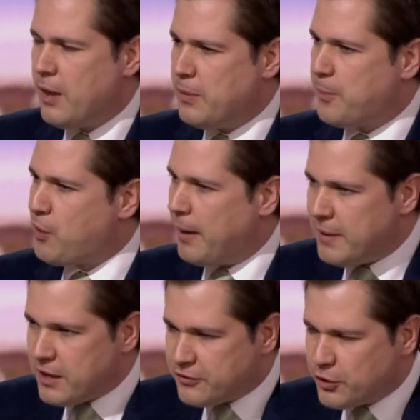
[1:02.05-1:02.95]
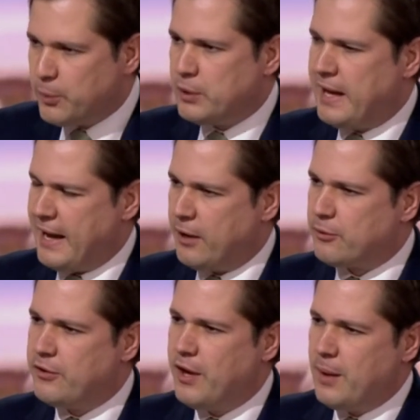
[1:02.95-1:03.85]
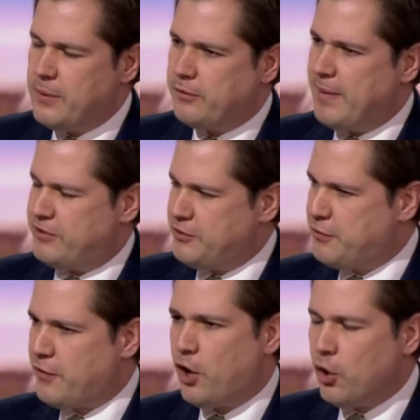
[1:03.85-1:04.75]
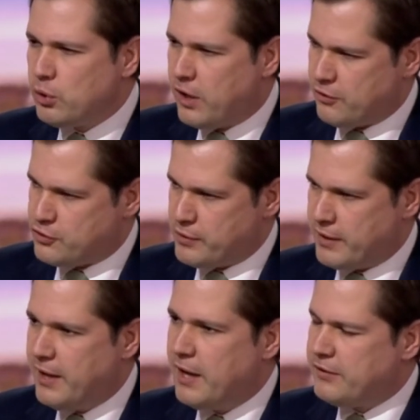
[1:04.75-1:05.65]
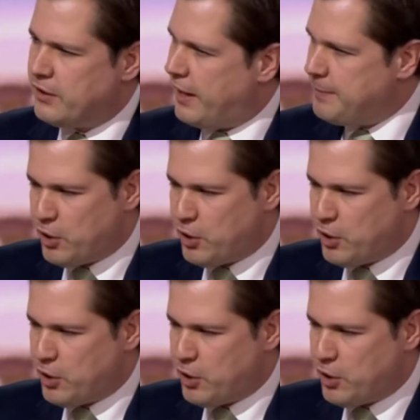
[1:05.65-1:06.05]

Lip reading: The Prime Minister will lay out this message for the whole country tonight,